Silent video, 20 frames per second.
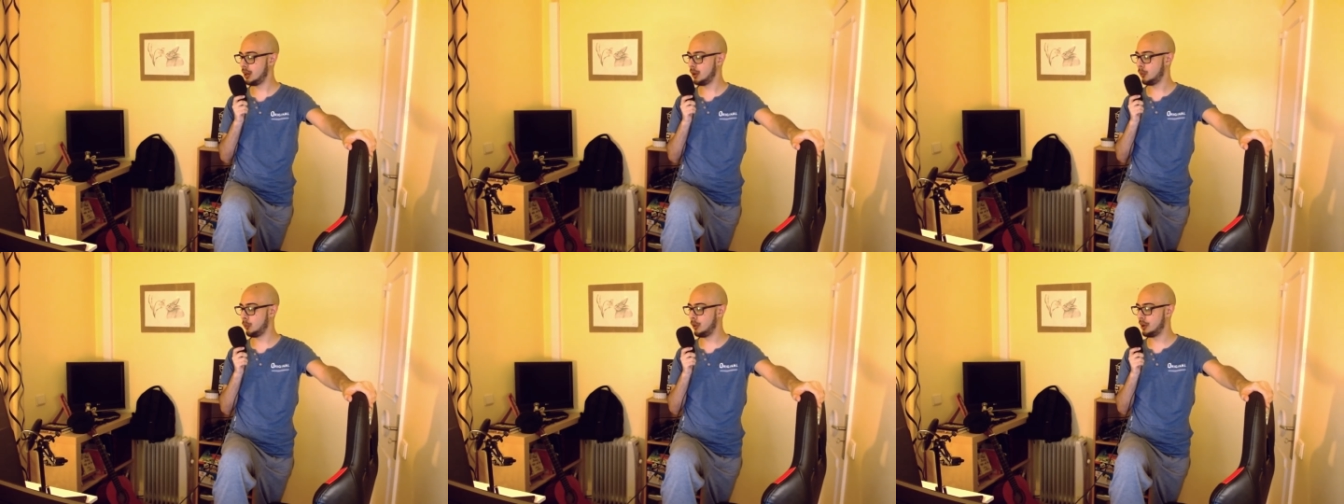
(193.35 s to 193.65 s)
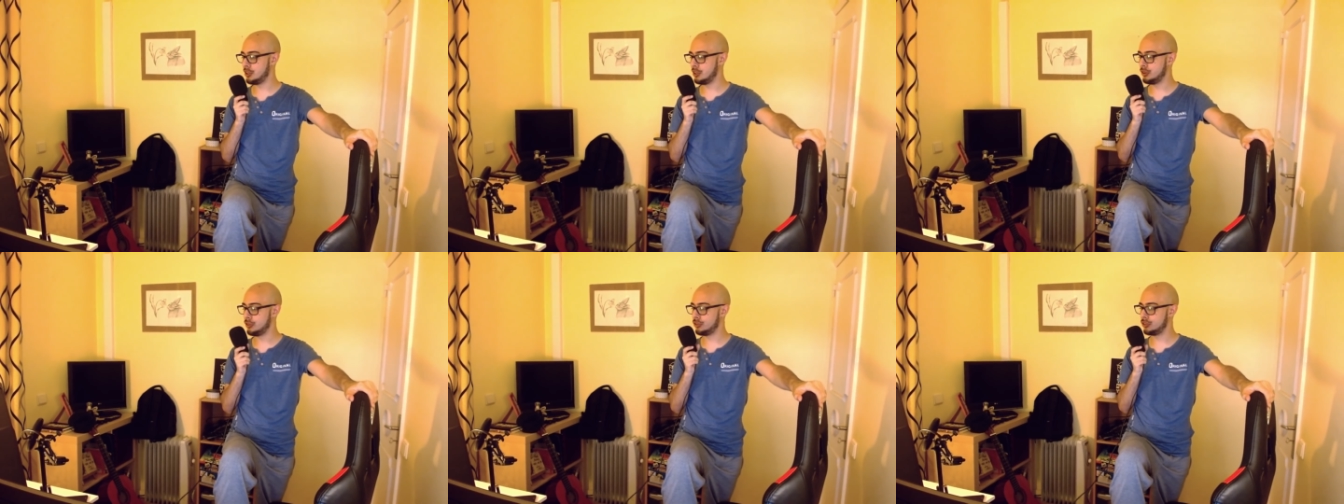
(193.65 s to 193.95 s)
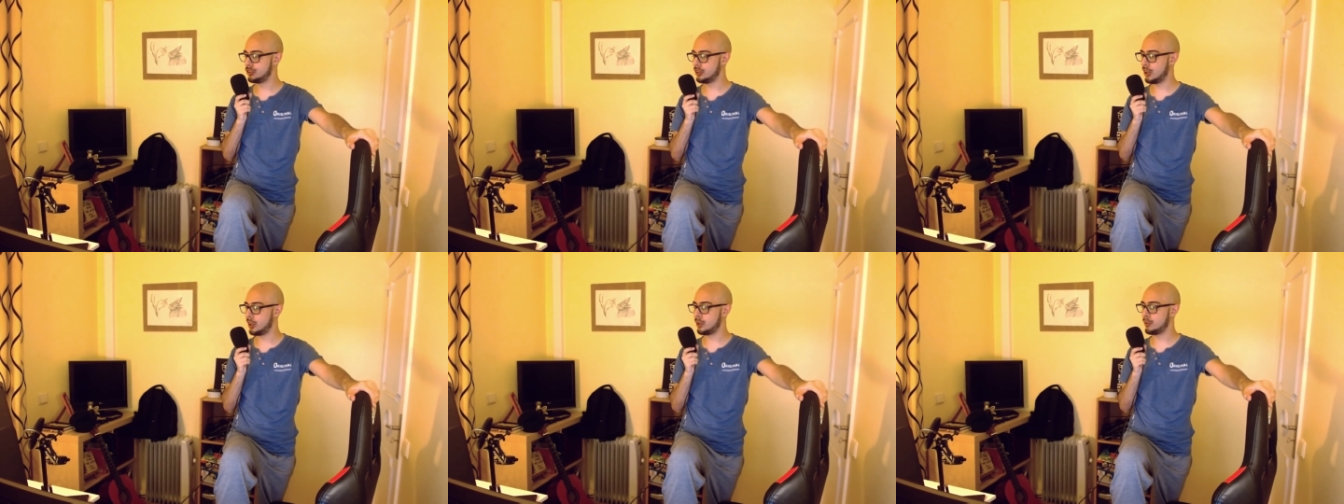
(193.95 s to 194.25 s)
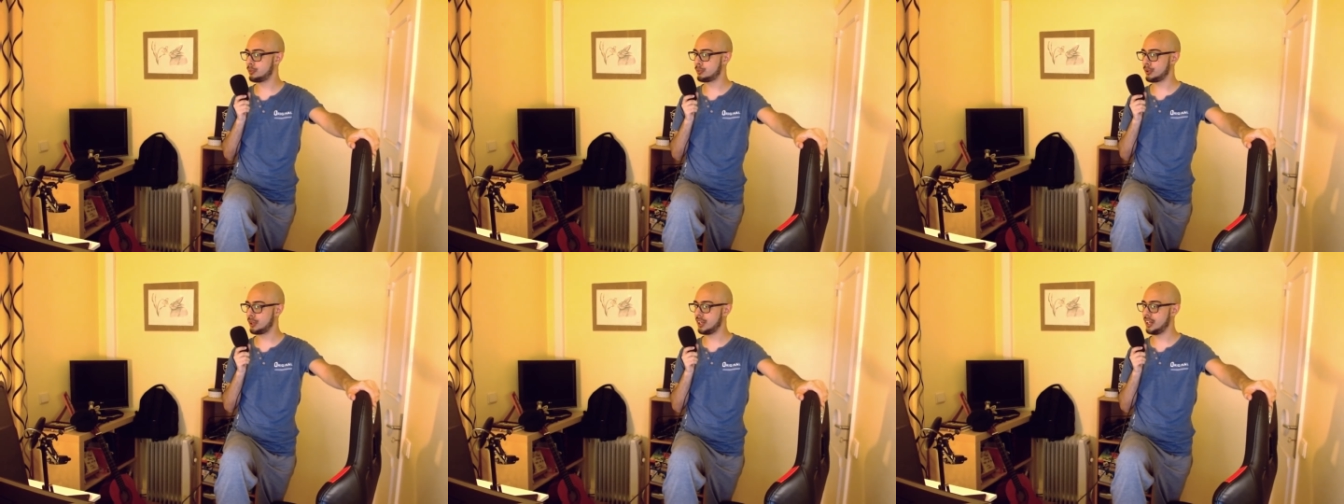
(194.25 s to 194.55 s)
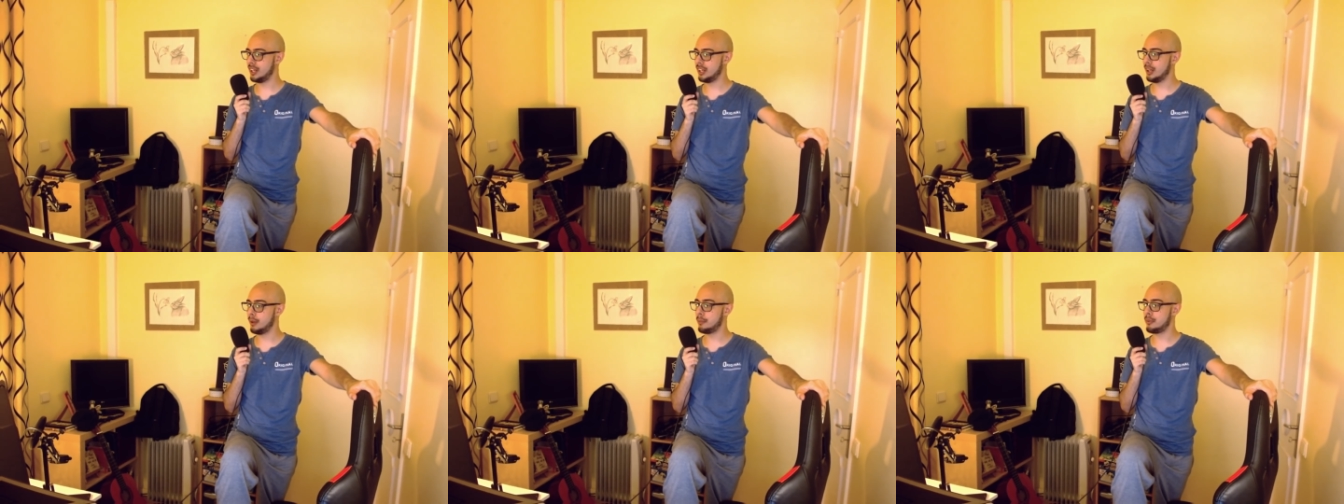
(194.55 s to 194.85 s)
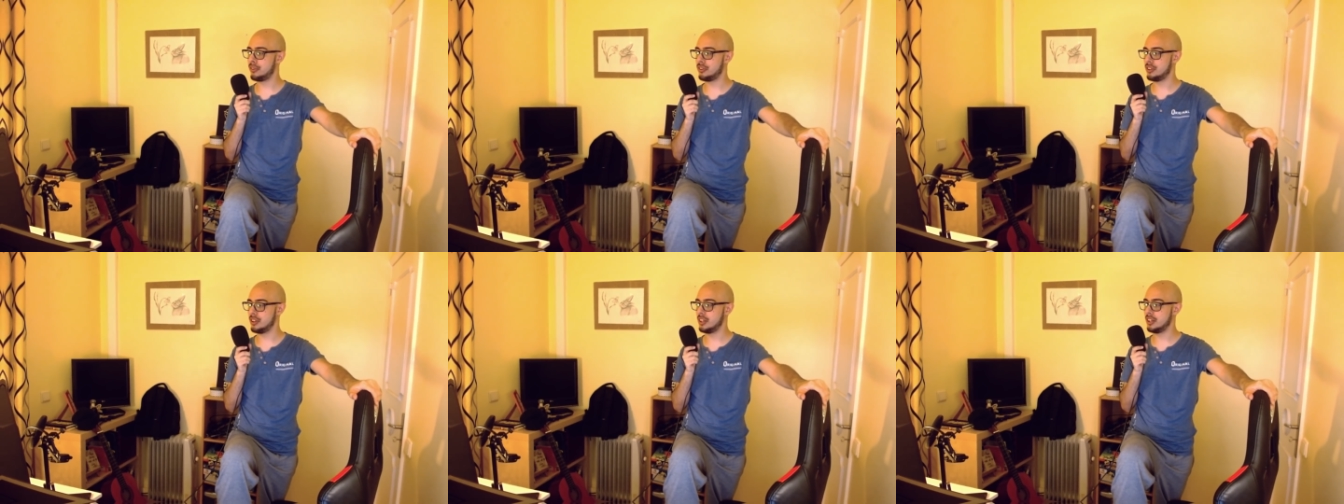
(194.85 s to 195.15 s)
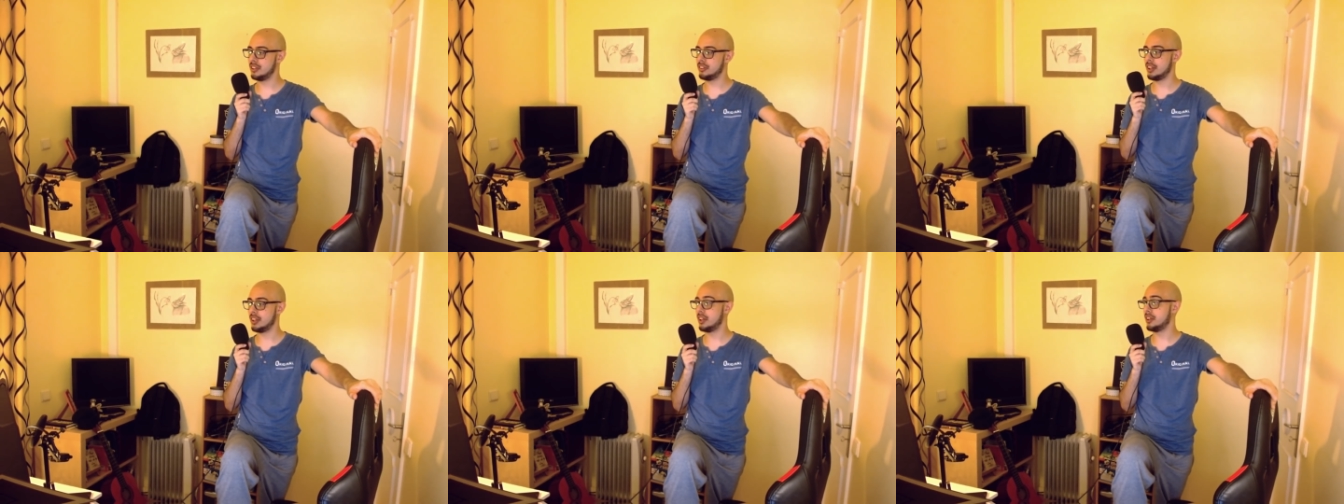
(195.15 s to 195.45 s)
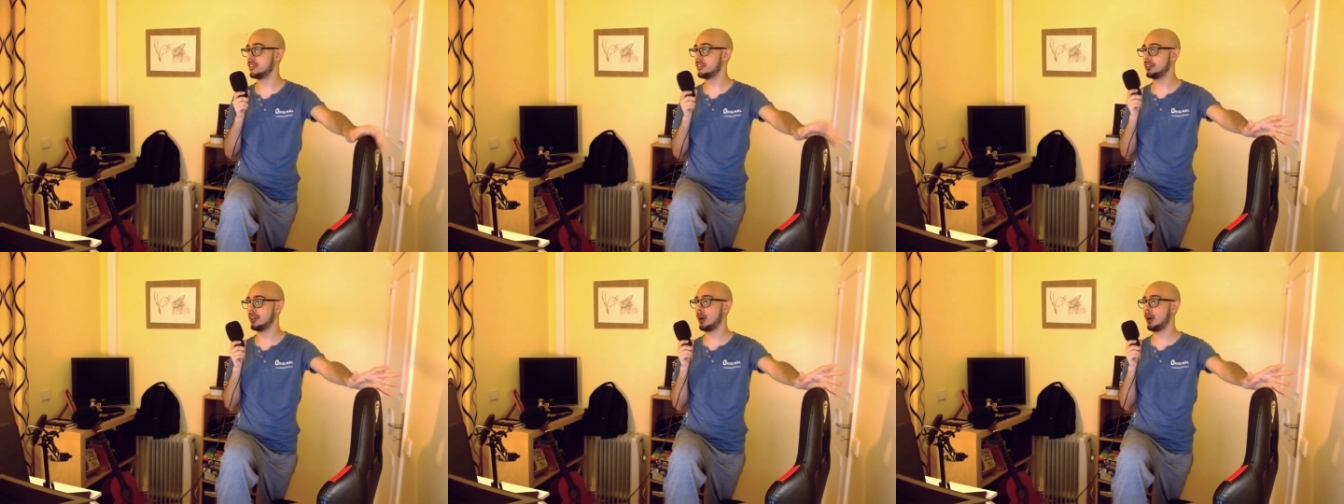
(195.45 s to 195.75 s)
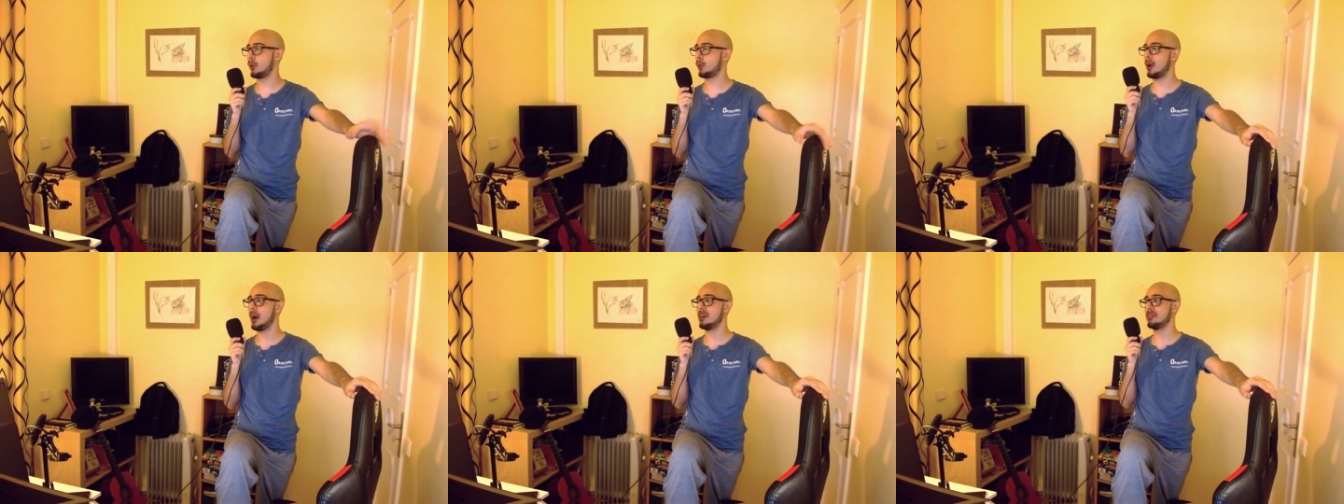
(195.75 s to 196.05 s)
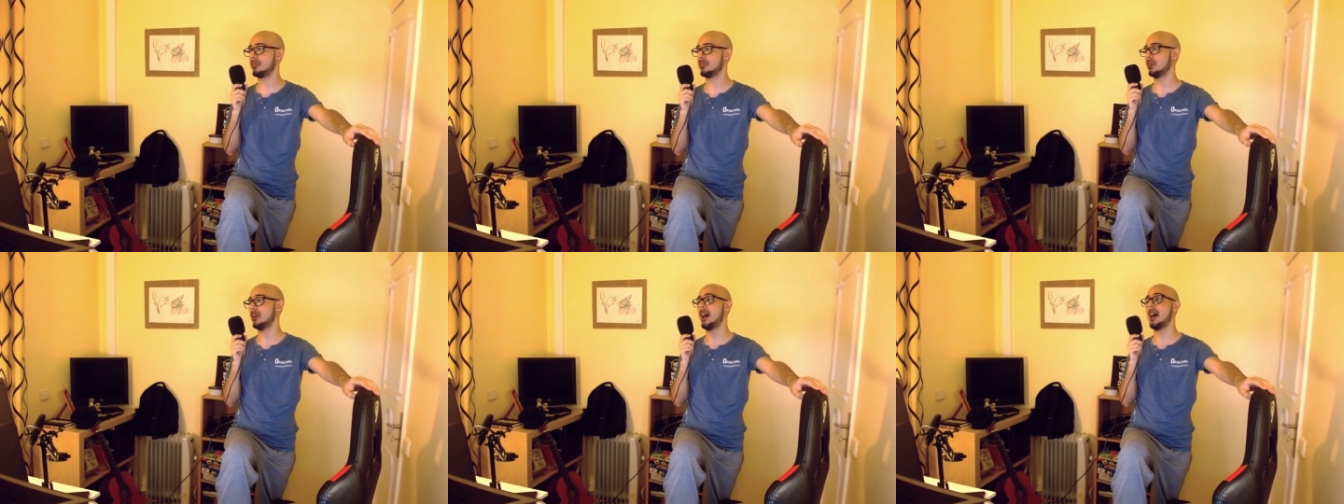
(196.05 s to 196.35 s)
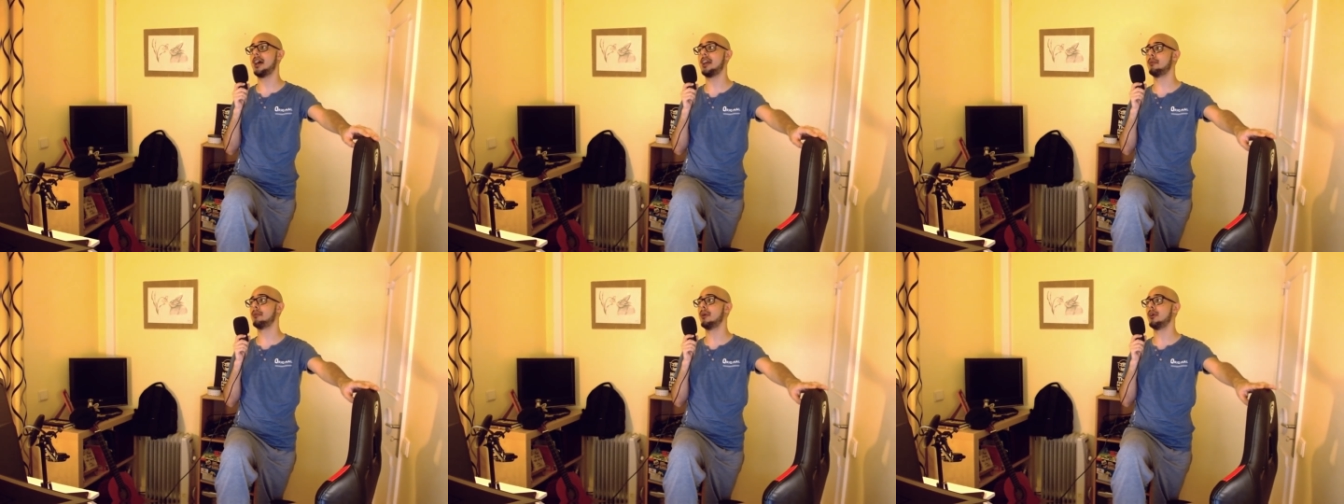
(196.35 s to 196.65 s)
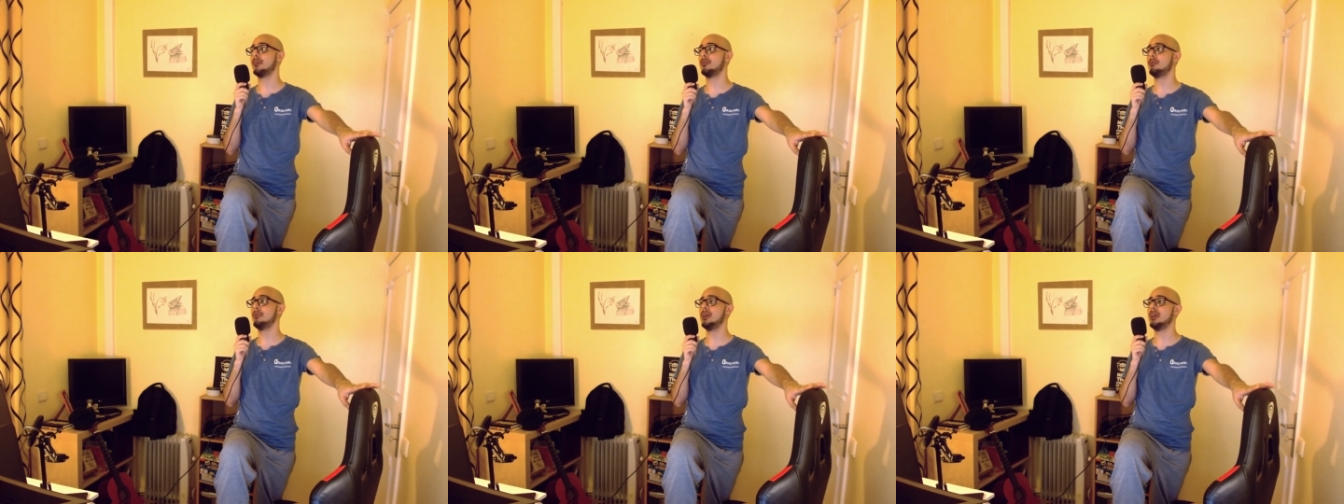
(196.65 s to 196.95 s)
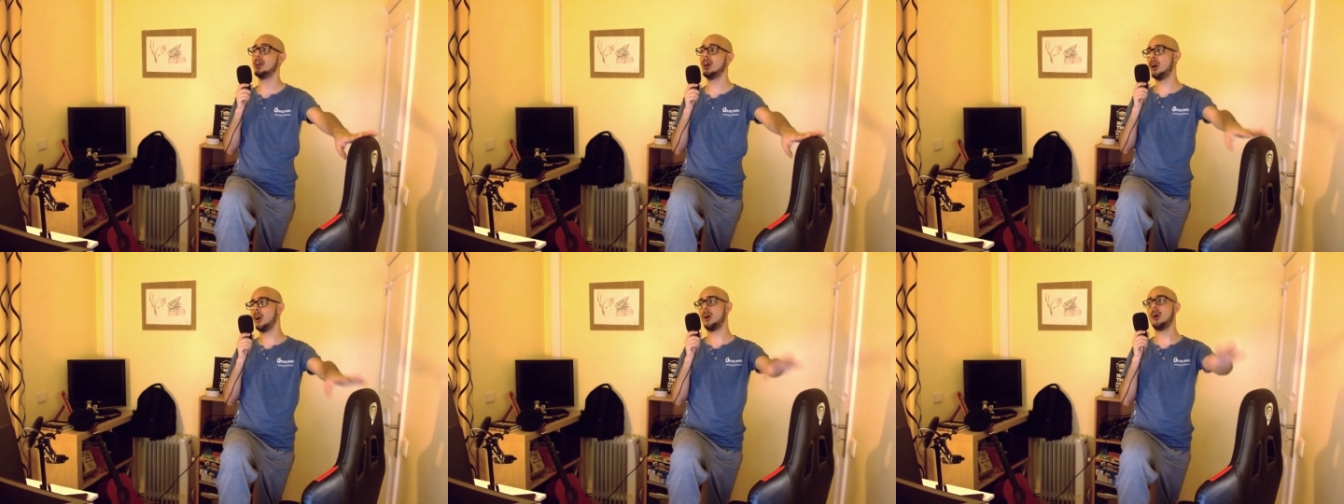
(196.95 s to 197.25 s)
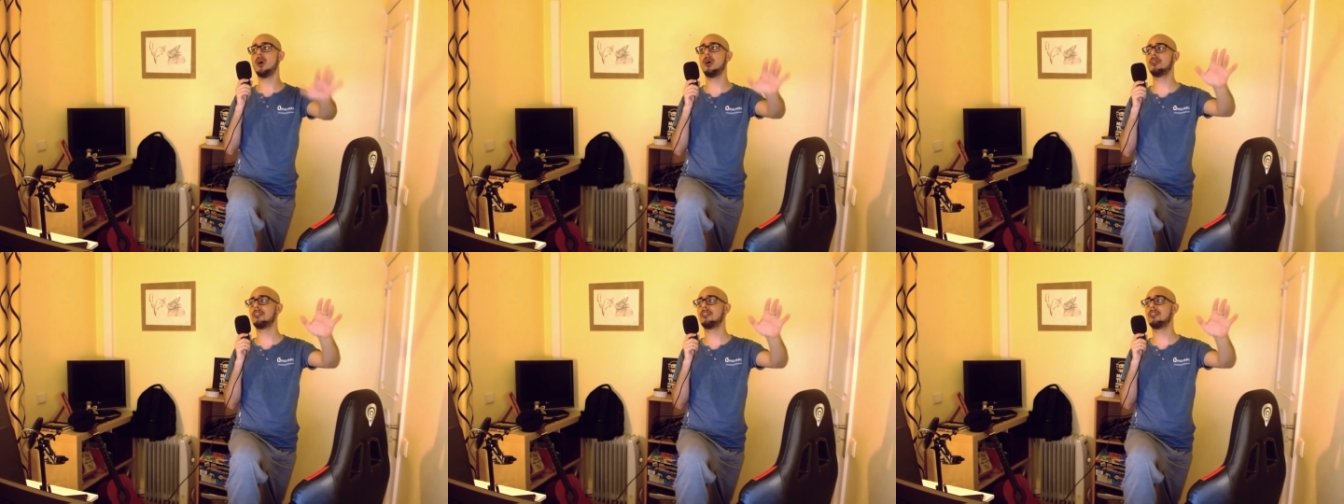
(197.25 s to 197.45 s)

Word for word: when you start bringing up things as Terrorizer lied about me, all the